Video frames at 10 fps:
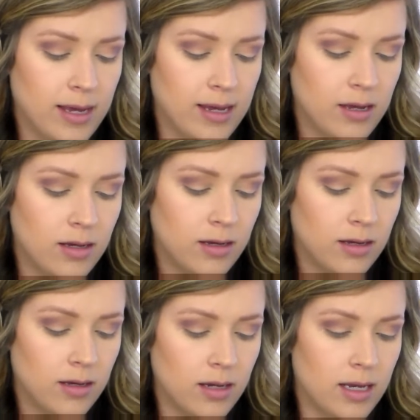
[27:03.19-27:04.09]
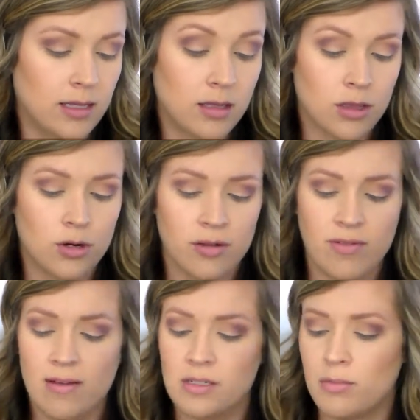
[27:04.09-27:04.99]
pink in the
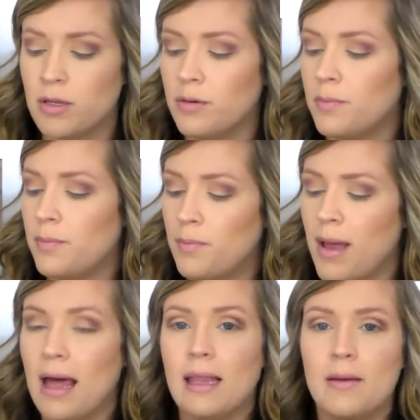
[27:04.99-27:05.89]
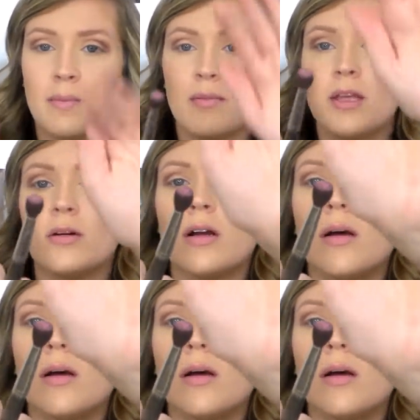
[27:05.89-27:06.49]
35W palette. Maybe it'll